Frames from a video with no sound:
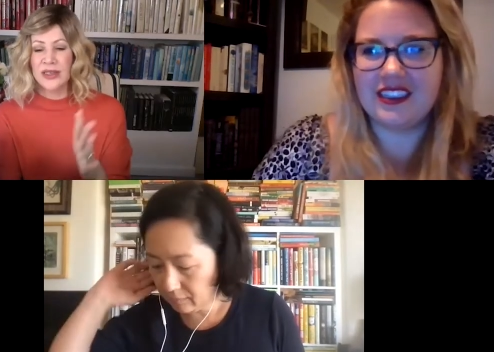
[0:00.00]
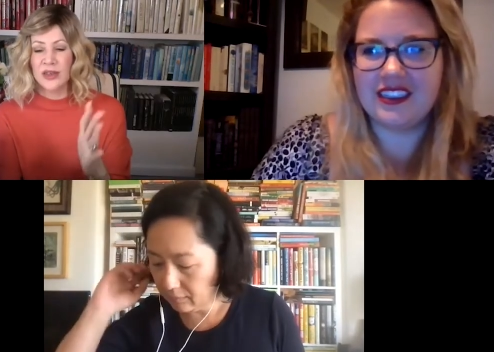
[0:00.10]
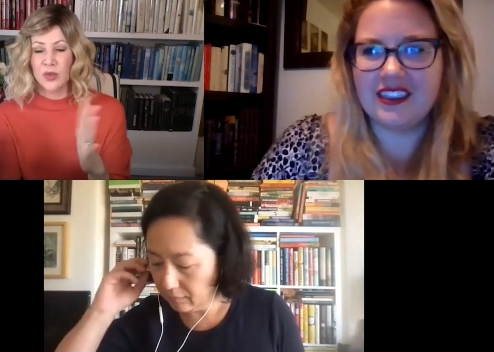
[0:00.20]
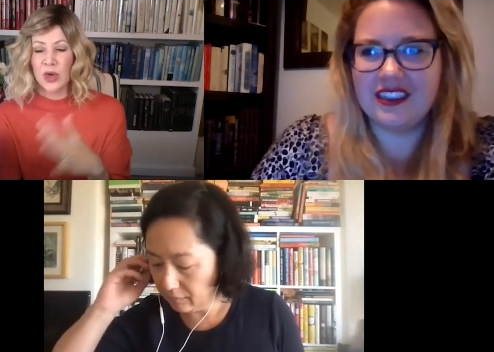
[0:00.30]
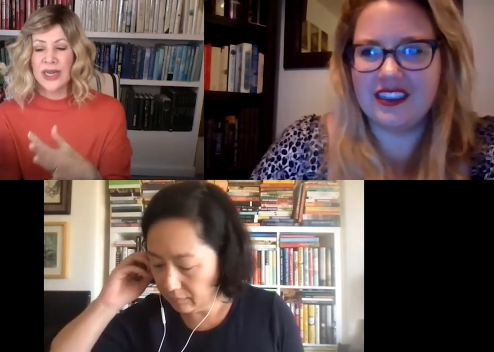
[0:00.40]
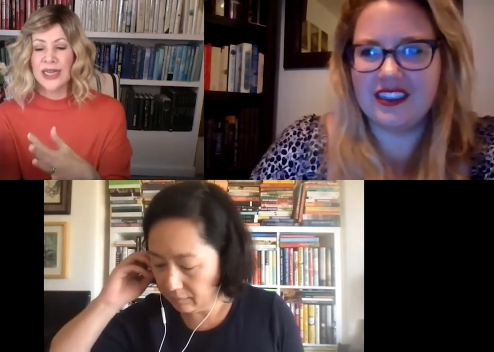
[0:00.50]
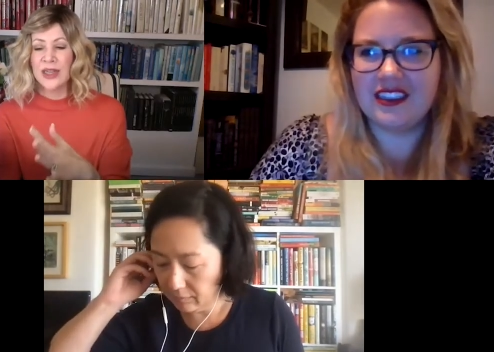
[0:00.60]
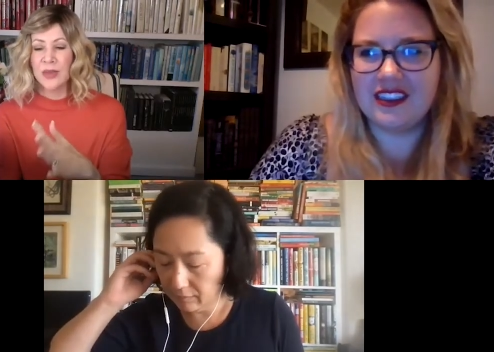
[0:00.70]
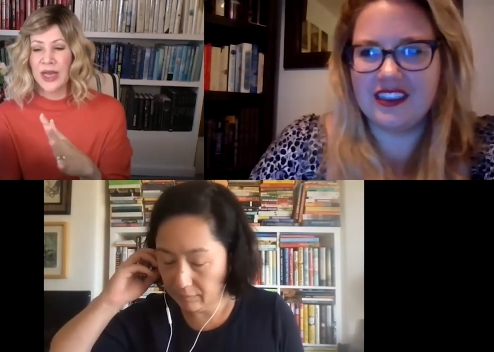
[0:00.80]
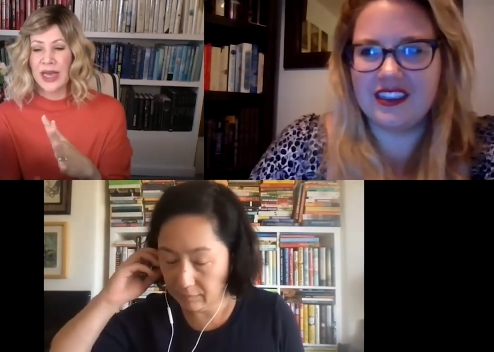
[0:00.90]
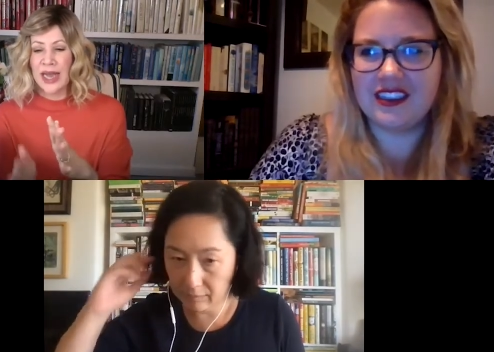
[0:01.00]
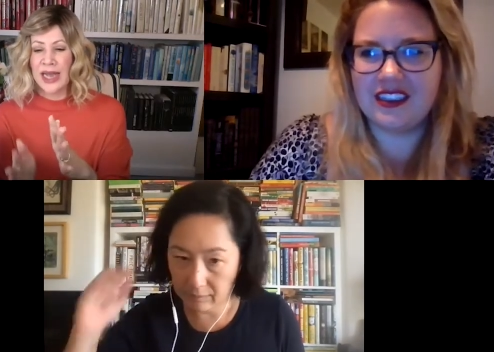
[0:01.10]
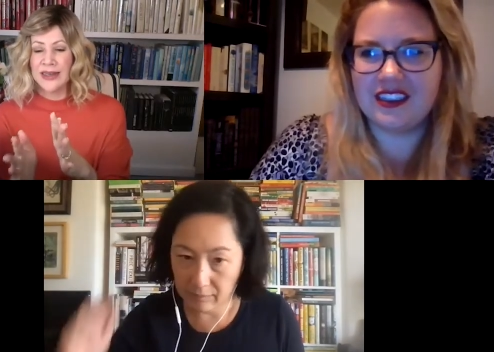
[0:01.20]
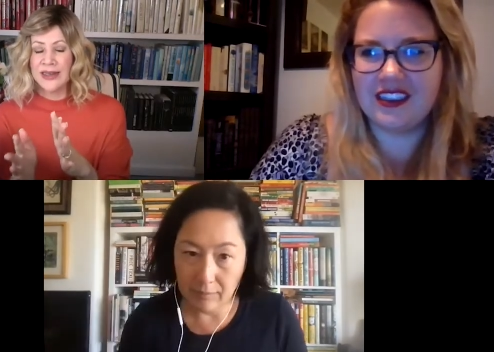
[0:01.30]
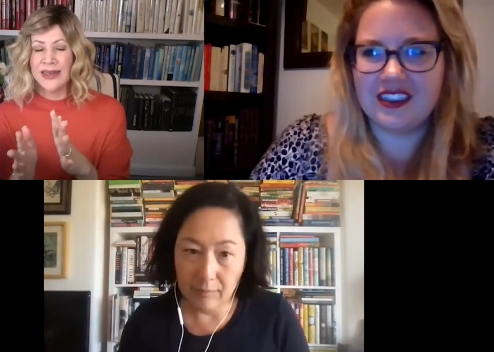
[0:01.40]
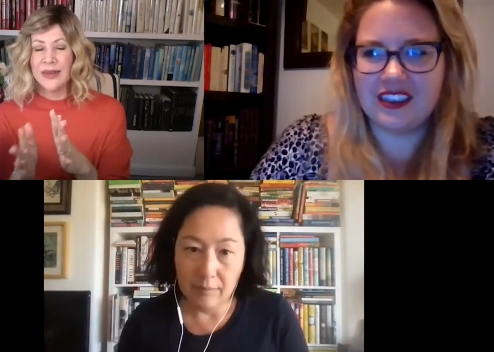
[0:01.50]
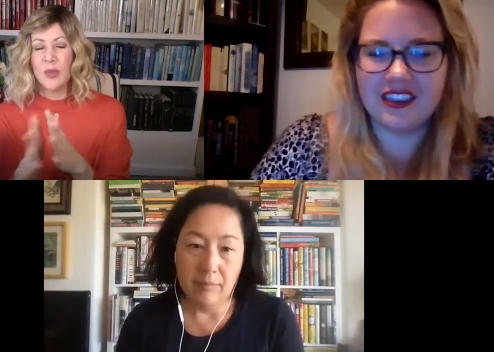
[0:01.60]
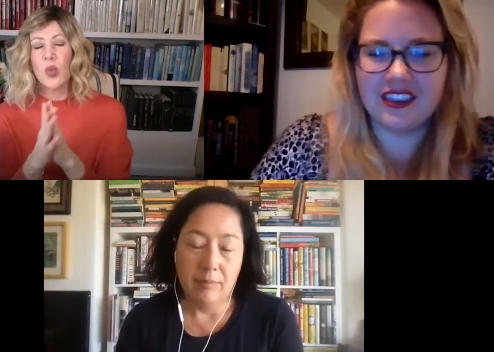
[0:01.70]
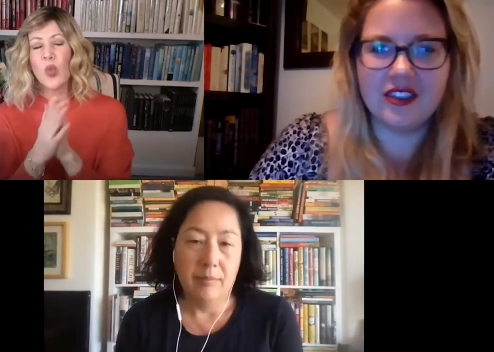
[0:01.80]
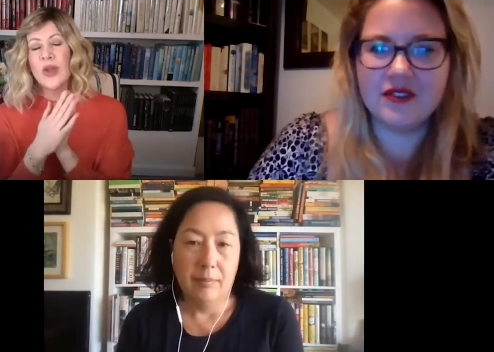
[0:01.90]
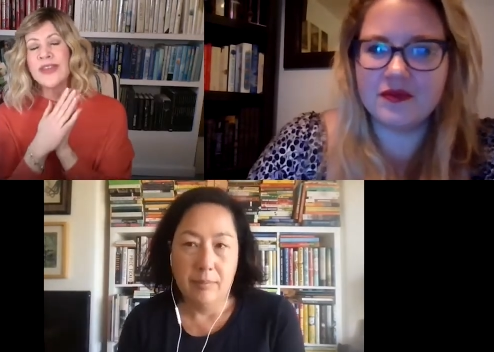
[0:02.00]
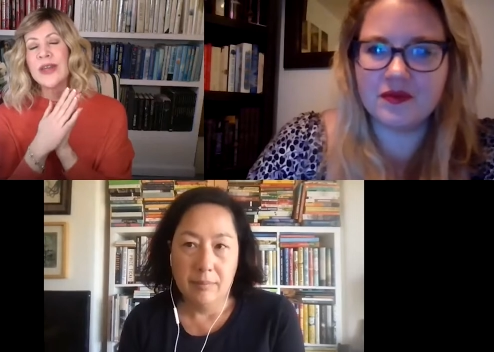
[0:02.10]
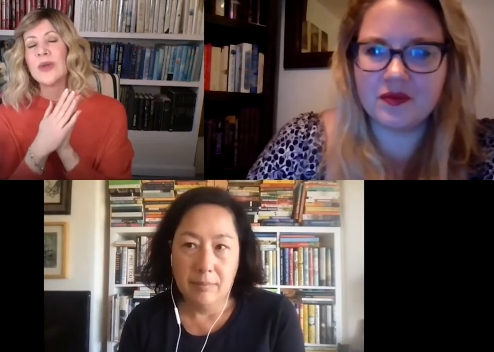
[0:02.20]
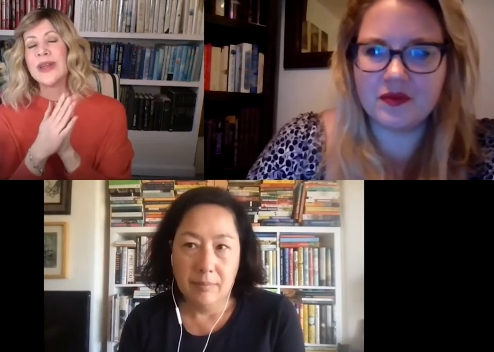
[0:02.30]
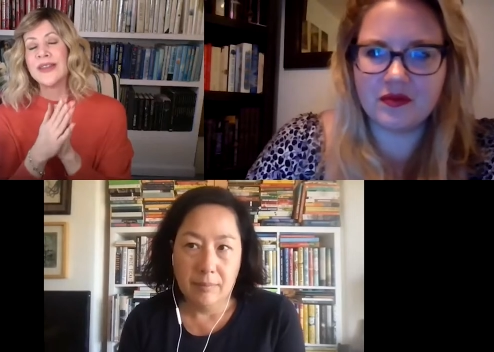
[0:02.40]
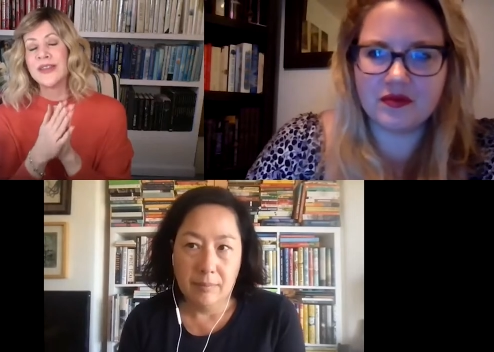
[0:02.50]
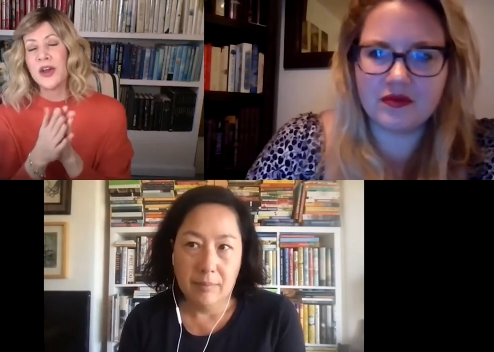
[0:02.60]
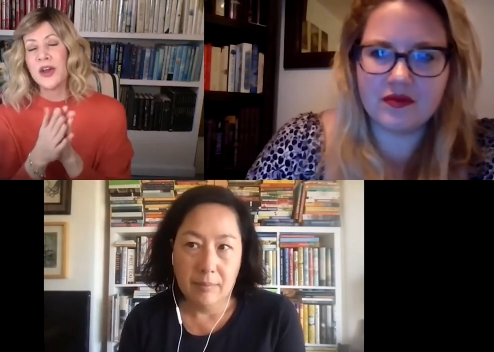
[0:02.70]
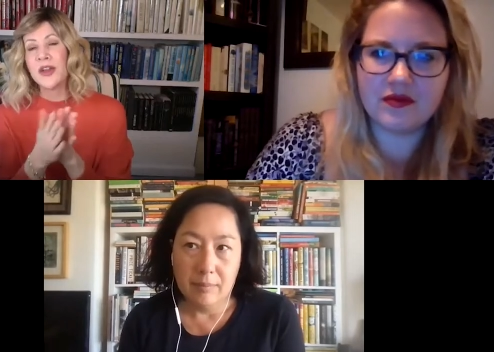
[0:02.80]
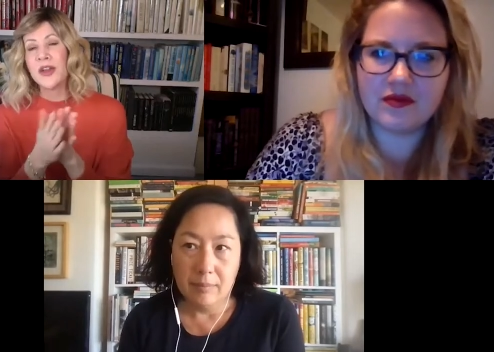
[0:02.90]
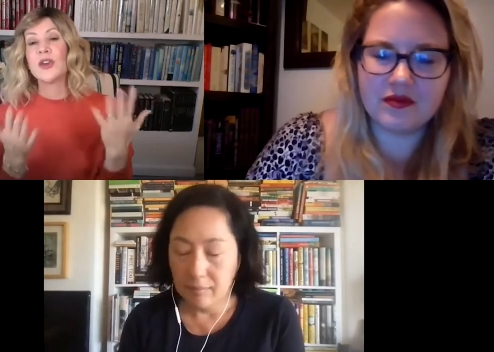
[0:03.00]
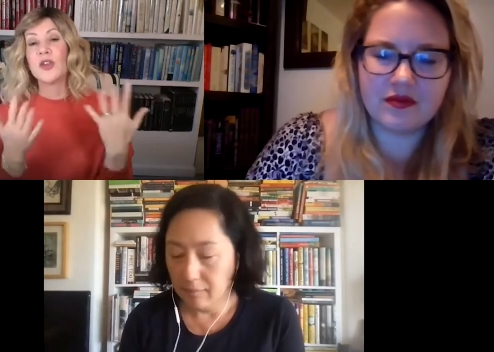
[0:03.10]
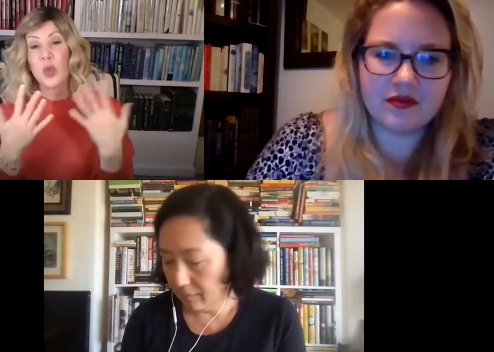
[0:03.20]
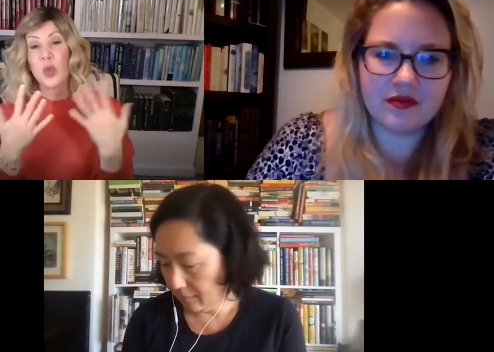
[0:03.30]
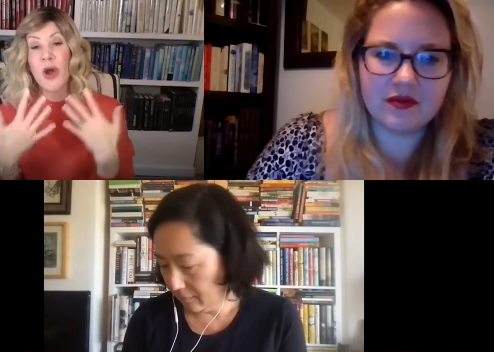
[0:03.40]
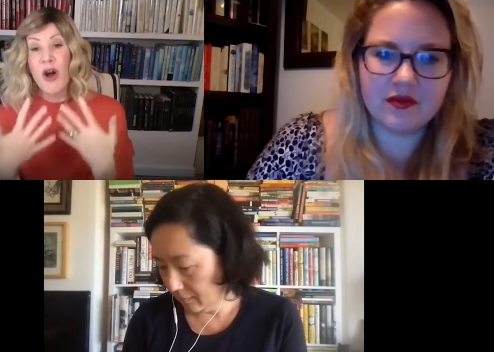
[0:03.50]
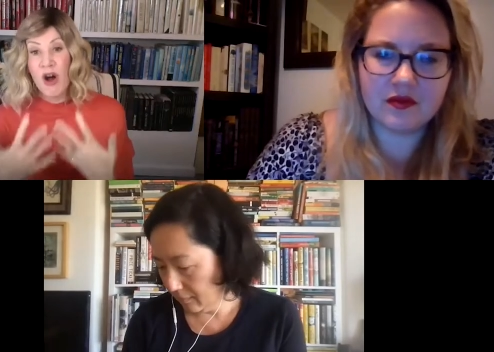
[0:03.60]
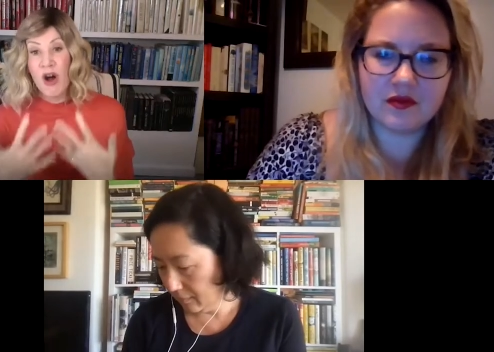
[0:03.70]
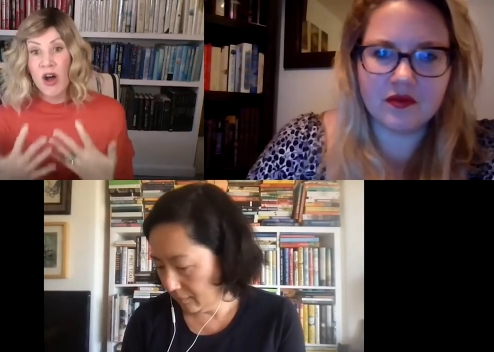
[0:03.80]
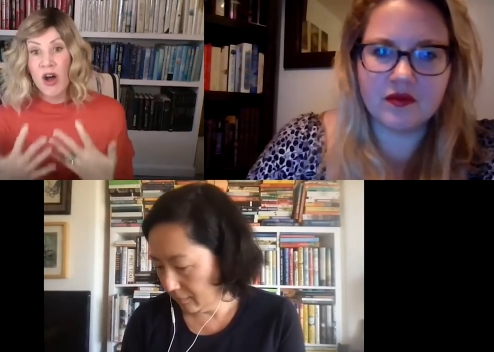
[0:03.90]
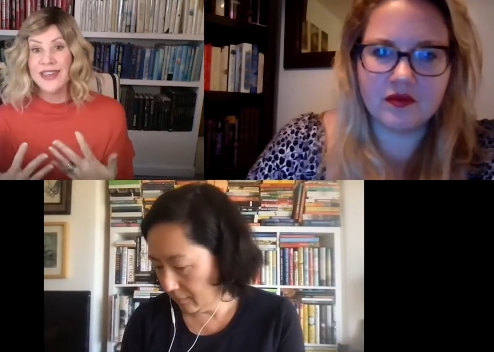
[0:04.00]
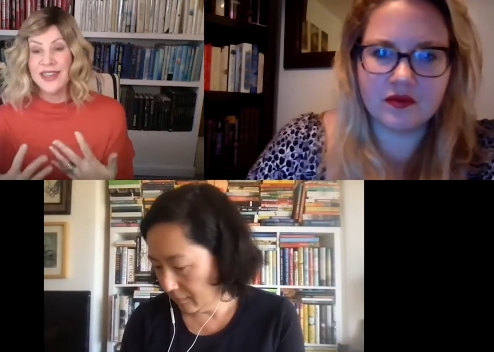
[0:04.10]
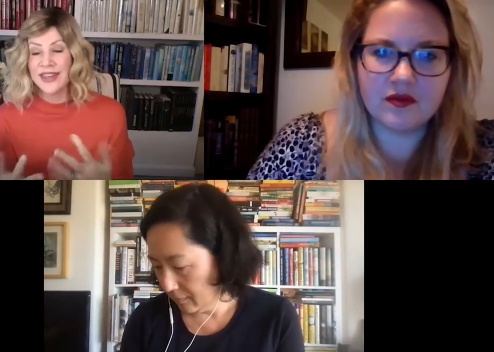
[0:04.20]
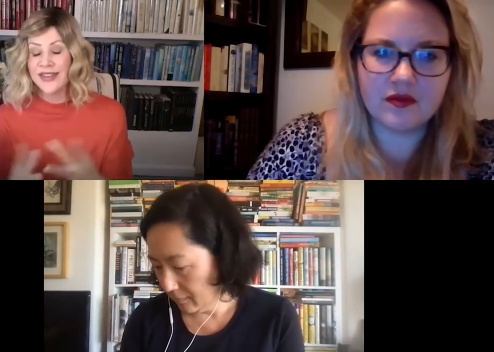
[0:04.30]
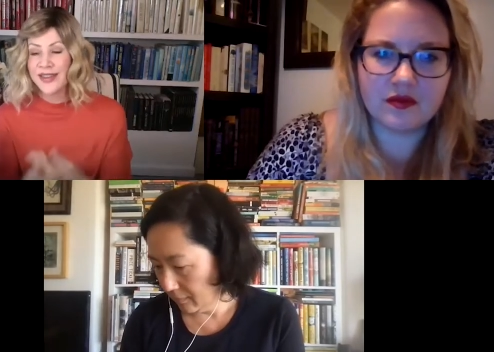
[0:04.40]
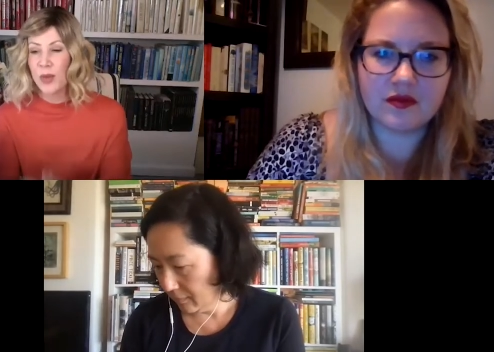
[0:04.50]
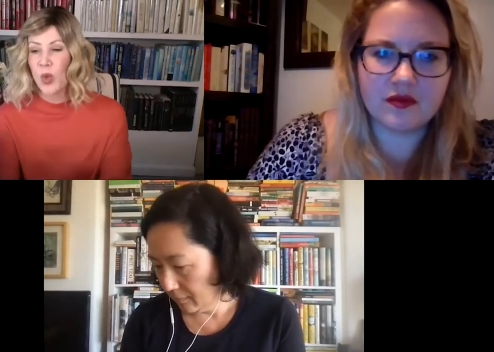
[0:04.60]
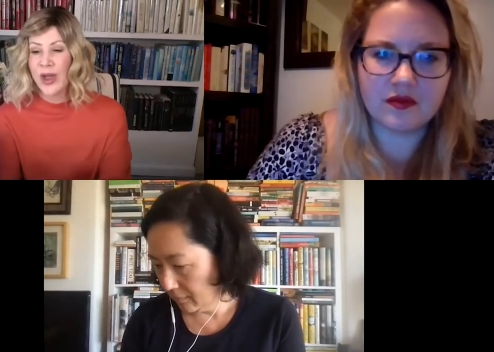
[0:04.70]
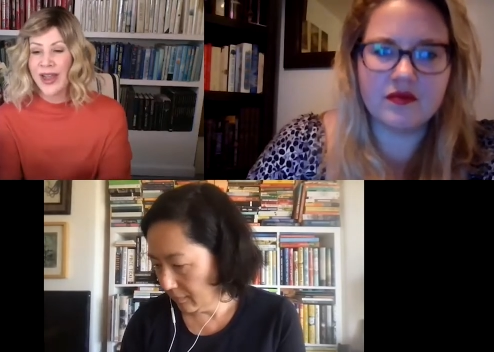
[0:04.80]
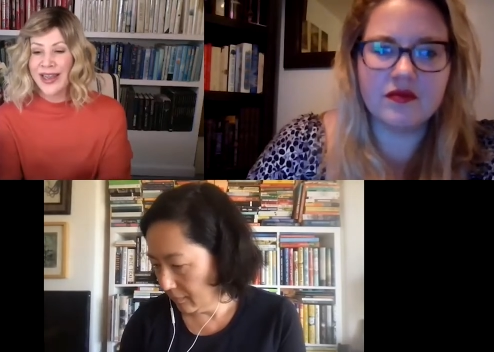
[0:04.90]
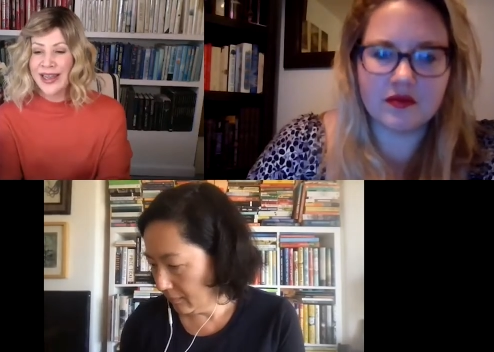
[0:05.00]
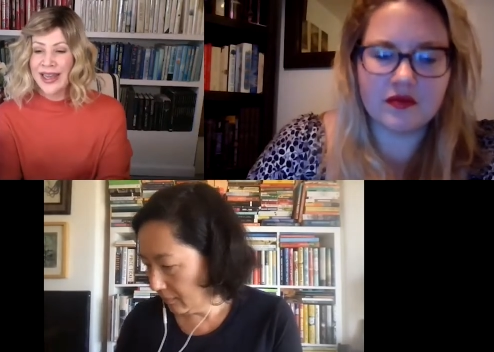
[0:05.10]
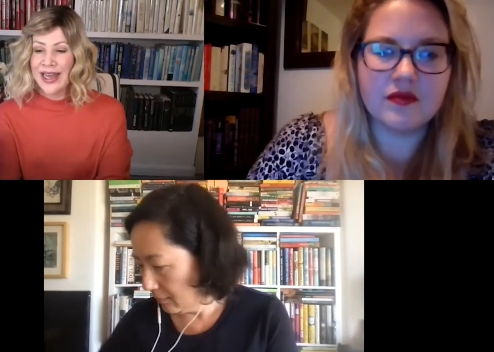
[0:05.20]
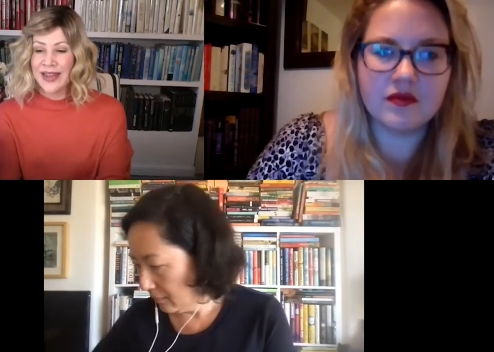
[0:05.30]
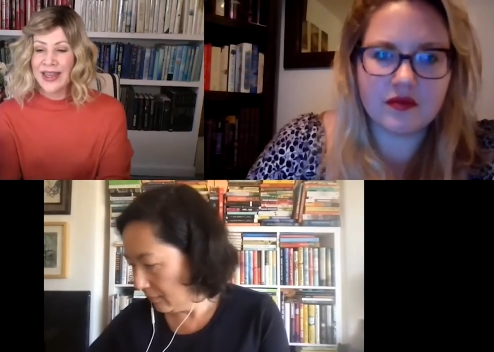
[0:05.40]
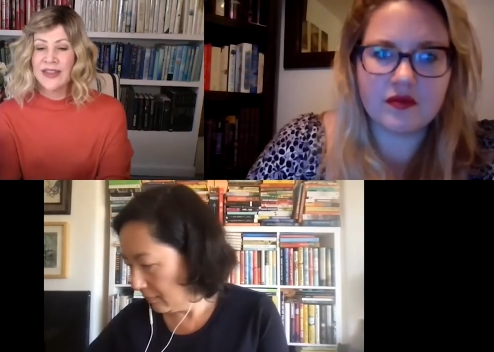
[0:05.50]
Speaker 1: writing the book, I, I once I realized all the characters were haunted in some way, that it